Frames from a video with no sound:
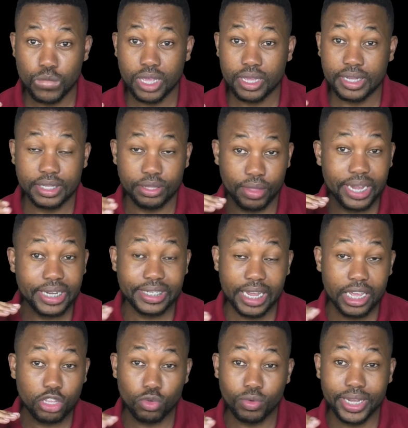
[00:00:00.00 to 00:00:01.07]
They take you
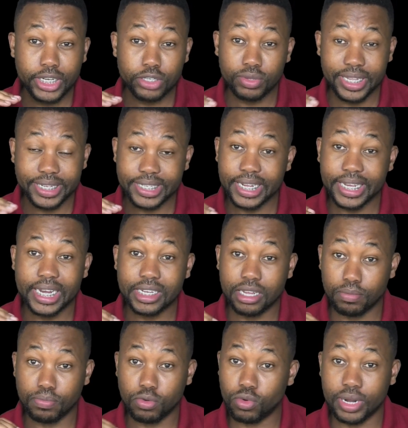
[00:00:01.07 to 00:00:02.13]
into the second year
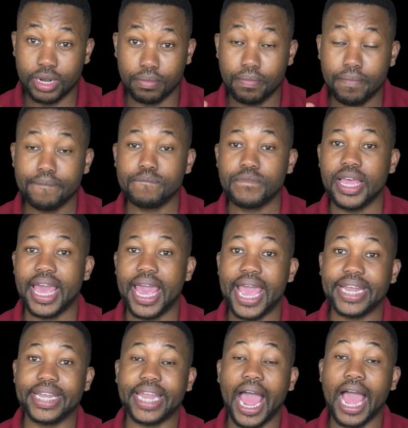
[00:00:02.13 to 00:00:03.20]
program. And
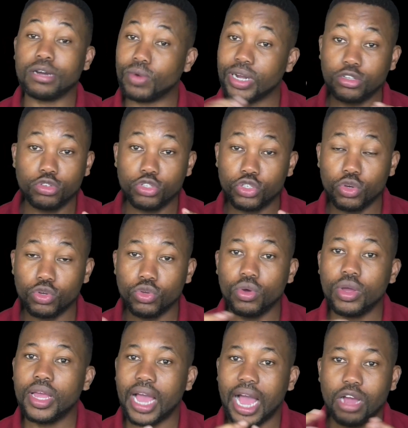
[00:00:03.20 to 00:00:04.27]
I want to show you
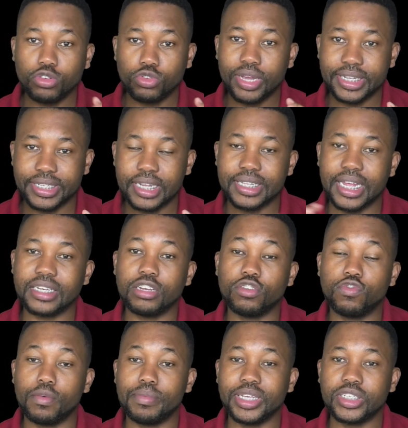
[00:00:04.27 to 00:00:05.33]
how to access that
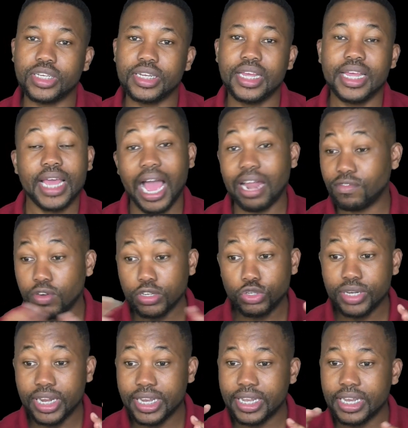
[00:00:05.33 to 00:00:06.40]
information.
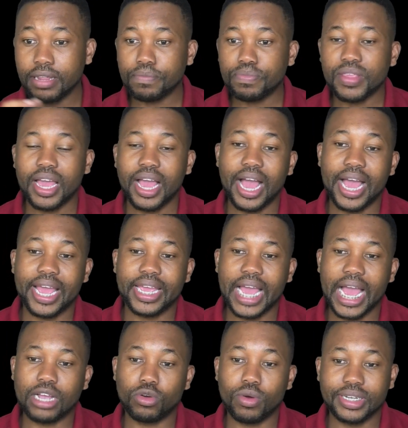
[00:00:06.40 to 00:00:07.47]
Unfortunately, I
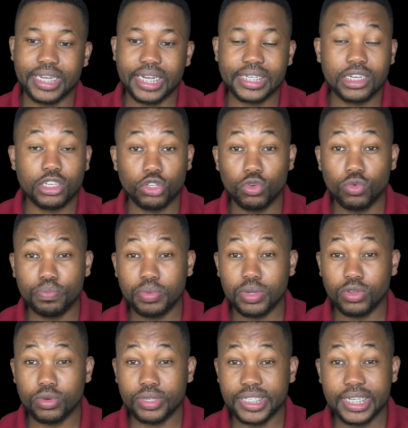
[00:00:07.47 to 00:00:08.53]
contacted
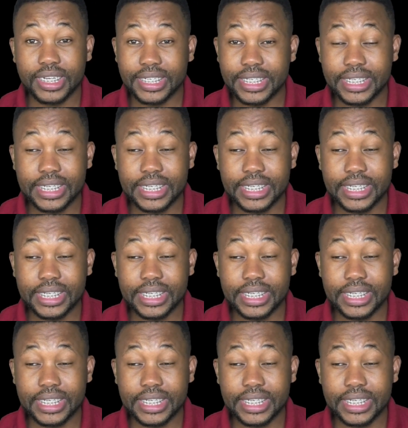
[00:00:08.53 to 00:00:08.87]
UCT.